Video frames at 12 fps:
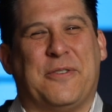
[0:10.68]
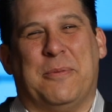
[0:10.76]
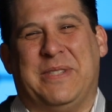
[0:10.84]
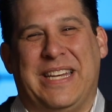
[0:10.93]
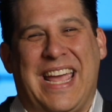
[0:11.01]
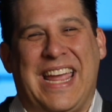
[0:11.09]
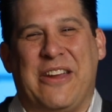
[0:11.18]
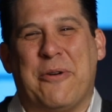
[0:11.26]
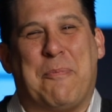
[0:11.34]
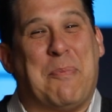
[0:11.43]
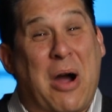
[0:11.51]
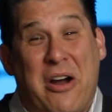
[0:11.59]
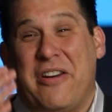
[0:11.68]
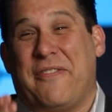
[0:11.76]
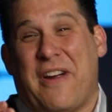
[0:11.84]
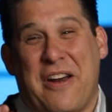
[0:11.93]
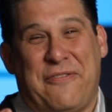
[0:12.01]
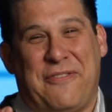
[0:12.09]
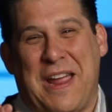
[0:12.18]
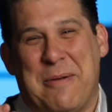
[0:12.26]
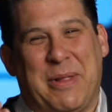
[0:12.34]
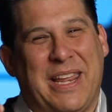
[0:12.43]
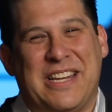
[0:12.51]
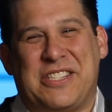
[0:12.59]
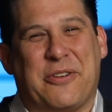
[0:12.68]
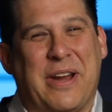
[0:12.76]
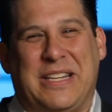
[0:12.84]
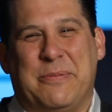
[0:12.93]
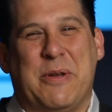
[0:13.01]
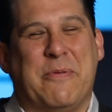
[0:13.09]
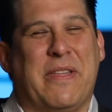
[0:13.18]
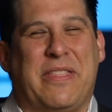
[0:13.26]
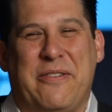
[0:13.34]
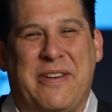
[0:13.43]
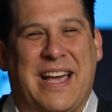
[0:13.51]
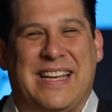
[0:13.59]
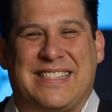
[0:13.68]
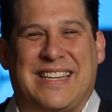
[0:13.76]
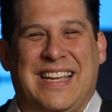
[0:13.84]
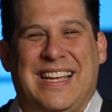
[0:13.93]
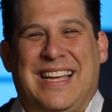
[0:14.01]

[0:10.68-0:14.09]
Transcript: from today, you're part of our family, and it's great to be with you guys.